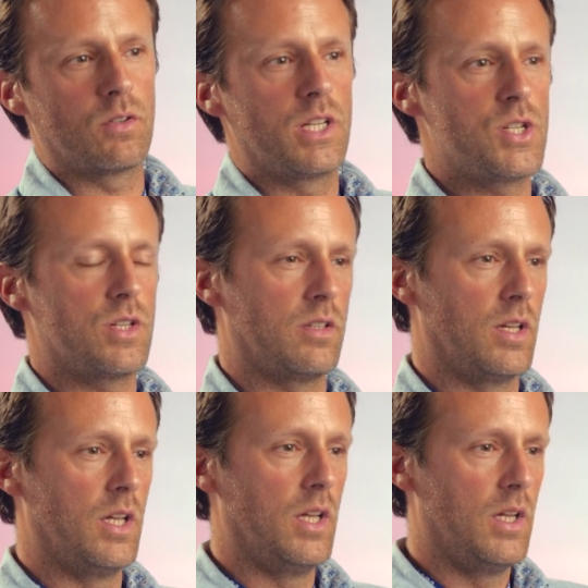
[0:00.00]
recognition
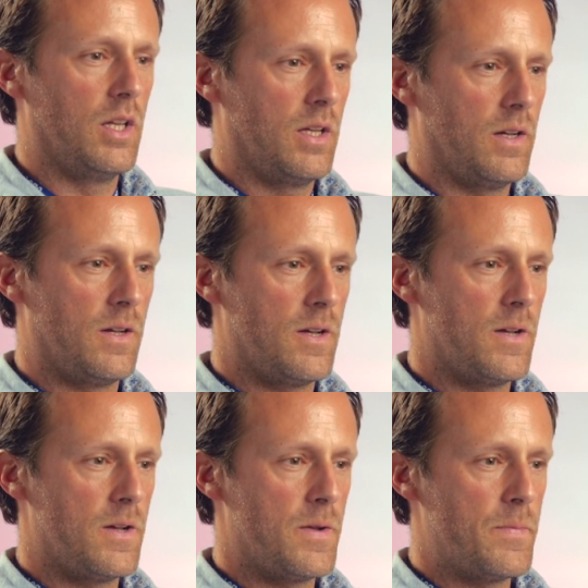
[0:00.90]

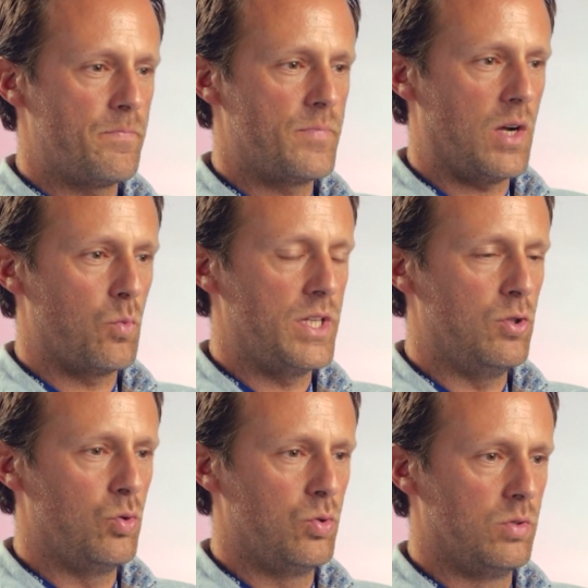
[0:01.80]
that we
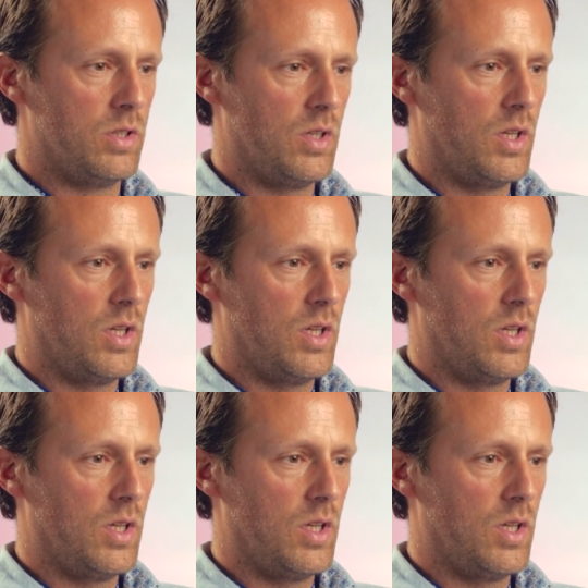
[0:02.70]
do.